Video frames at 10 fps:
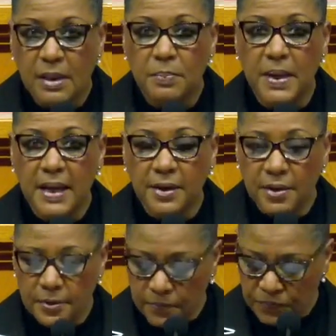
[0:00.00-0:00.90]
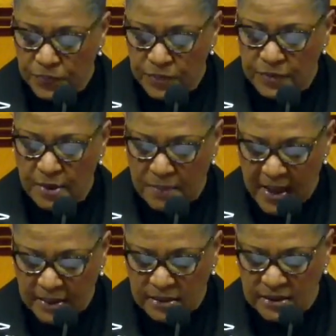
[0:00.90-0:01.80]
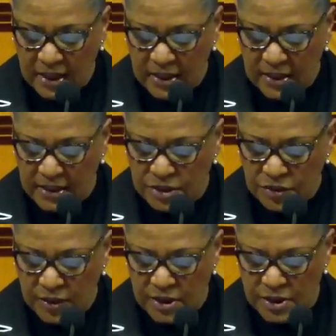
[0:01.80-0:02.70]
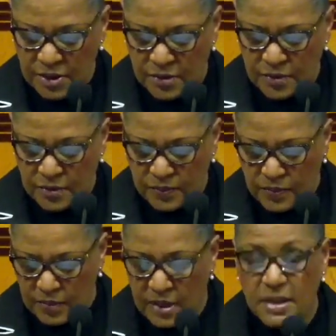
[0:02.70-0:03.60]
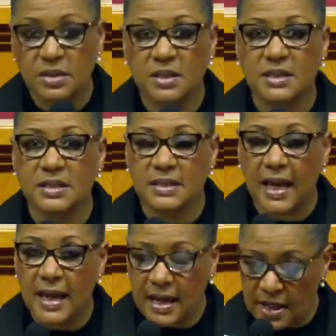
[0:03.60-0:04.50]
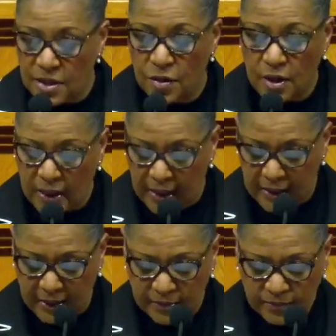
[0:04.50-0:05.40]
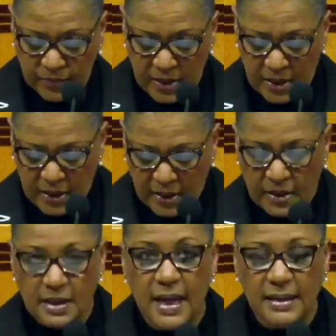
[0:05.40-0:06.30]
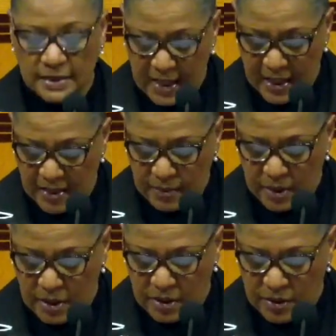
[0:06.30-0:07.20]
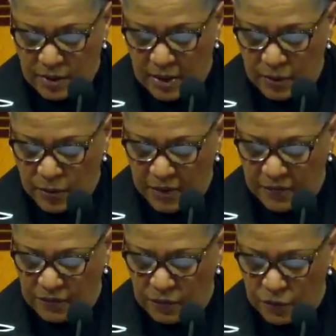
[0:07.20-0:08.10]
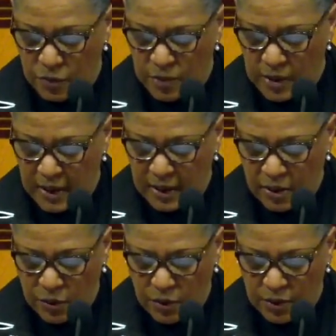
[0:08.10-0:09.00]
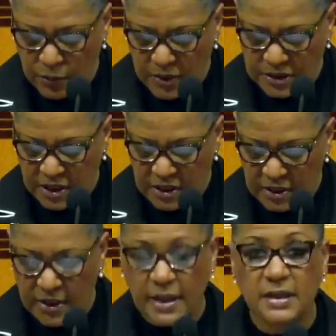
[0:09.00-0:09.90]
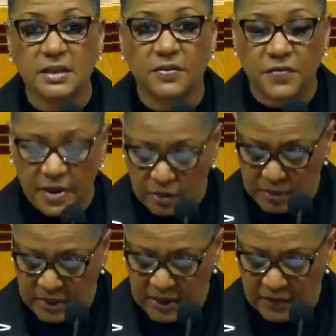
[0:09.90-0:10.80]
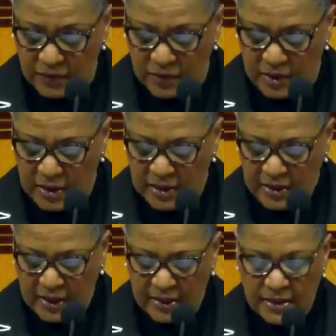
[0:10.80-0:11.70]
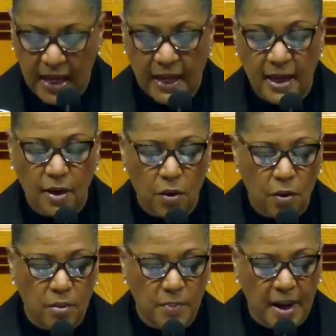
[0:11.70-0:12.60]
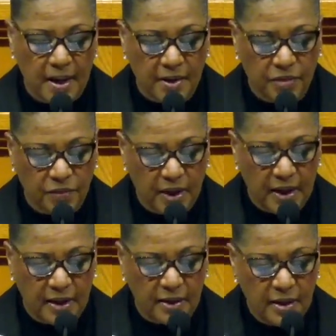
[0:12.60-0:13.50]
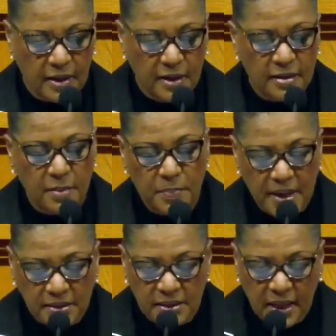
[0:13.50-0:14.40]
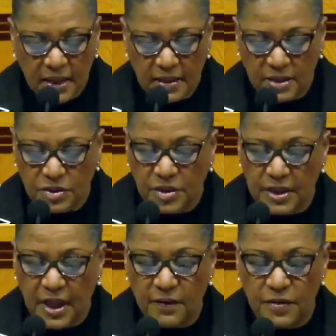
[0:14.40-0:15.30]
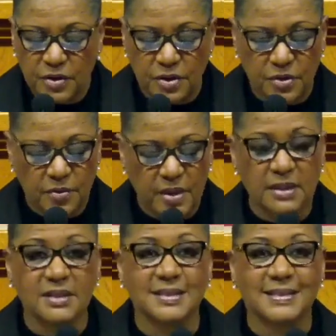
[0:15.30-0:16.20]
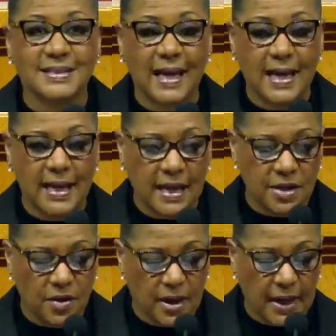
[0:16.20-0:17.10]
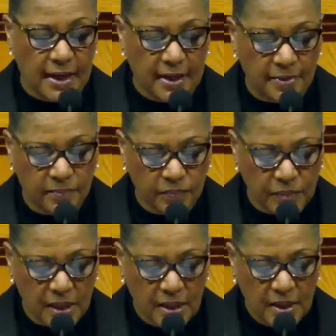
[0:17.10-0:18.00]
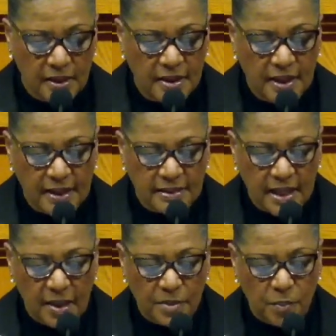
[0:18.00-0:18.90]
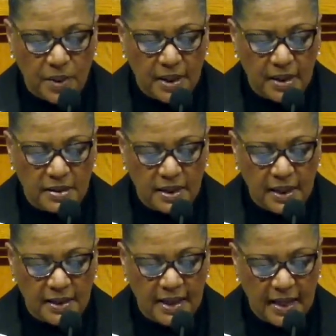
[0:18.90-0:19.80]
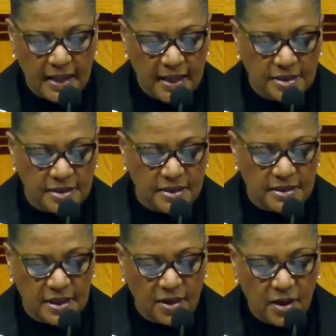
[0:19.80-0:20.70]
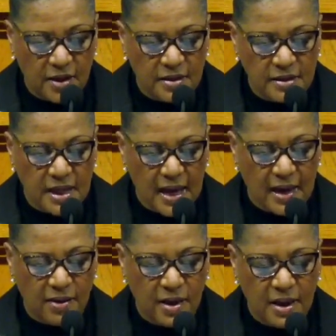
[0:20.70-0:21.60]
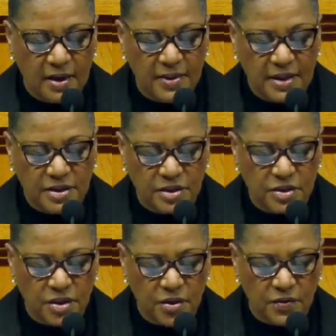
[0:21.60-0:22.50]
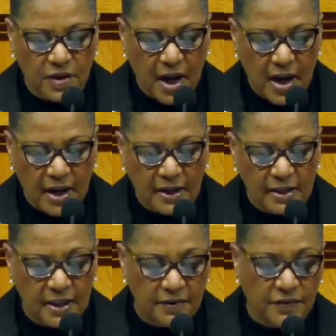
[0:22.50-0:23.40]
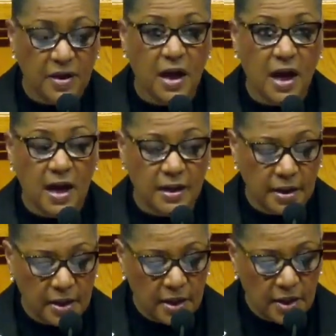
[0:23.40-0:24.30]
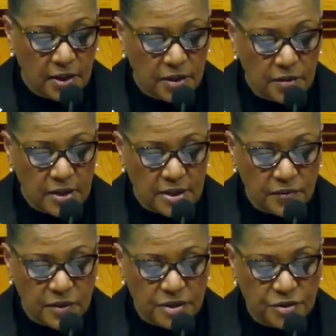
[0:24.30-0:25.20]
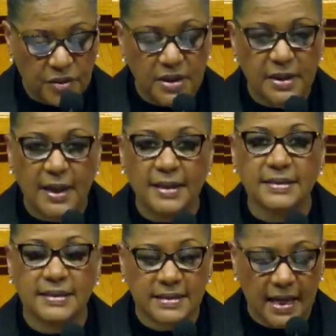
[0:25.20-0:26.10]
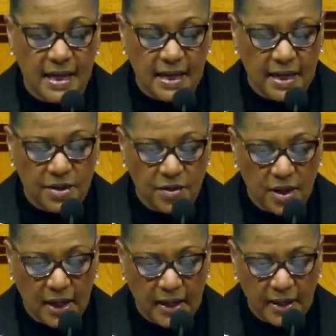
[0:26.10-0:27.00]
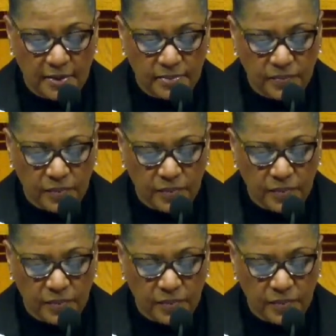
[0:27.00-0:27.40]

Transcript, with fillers: Peter, the best thing that you can do is to stay in your lane. The next time you get a whiff of a rumor and go on a witch hunt against a fellow believer, that is hanging on by a thread, the best thing that you could ever do is to stay in your lane. The next time you begin to get that itch to tell others how they should serve God and live for God, you need to retreat and stay in your lane.